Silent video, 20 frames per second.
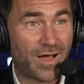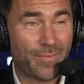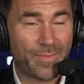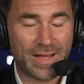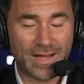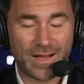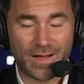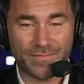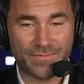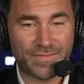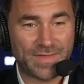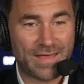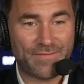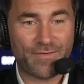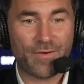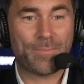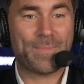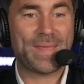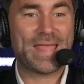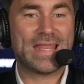I mean, I've
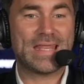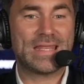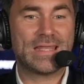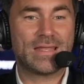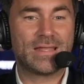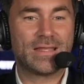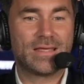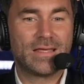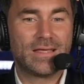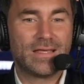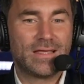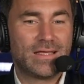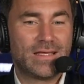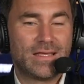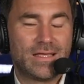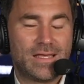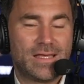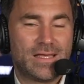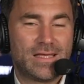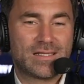never been
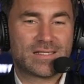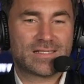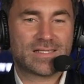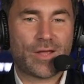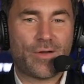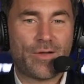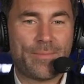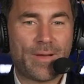so